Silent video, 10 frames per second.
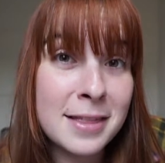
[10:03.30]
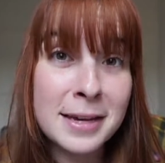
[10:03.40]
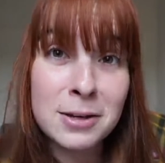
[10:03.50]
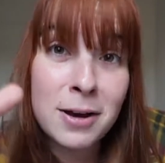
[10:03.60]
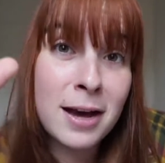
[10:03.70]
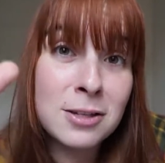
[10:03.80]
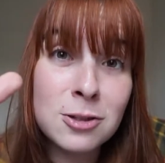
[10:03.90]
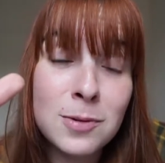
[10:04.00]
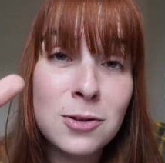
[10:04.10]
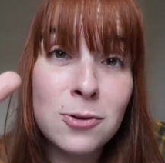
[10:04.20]
thank you guys
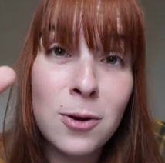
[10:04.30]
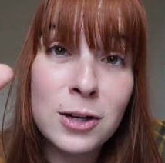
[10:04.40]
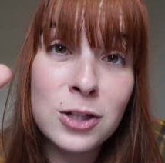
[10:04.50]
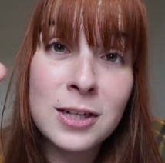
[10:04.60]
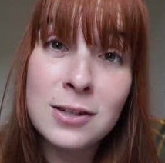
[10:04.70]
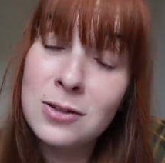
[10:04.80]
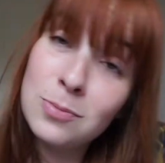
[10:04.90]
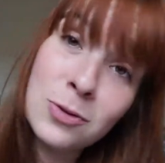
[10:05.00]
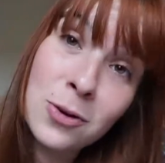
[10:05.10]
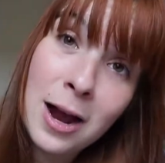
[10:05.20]
so much for watching.
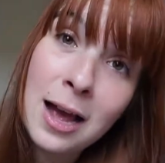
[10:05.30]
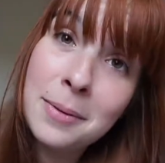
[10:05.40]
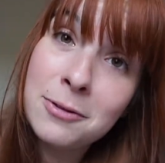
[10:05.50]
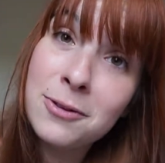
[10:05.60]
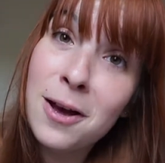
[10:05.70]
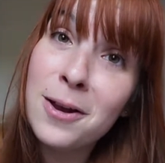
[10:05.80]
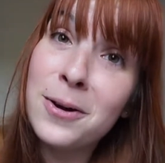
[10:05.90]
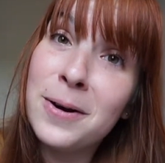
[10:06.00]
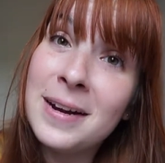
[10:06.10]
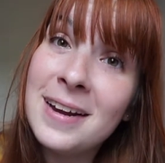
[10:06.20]
Subscribe if you're not
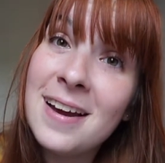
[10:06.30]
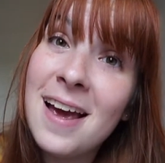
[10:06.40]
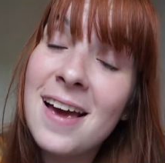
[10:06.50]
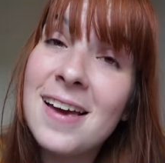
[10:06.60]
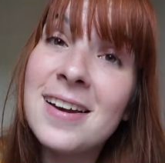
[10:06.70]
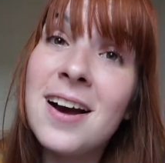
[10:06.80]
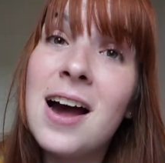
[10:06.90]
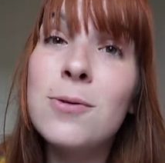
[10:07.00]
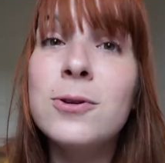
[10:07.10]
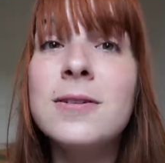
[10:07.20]
already, and
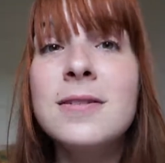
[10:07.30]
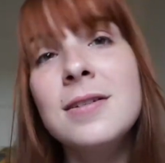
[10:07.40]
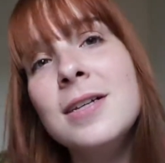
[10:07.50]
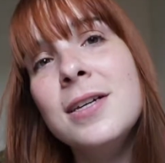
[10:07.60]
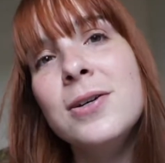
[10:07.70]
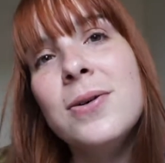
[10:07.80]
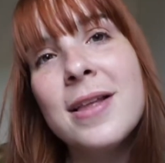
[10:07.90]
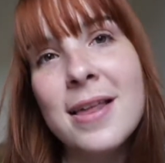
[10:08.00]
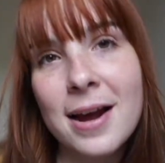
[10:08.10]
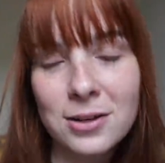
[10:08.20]
I will see you
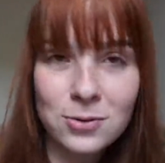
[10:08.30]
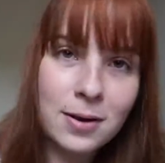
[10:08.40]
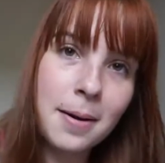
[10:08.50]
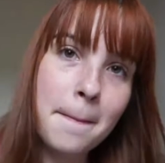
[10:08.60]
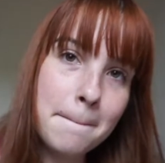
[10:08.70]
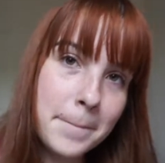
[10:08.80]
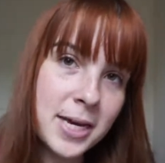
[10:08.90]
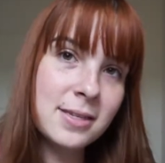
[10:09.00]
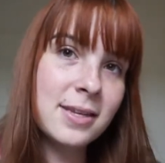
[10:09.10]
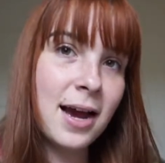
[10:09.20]
in the next one.
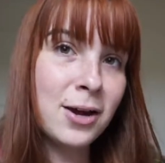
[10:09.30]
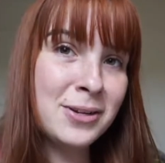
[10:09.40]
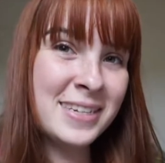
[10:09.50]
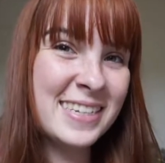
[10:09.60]
Peace out.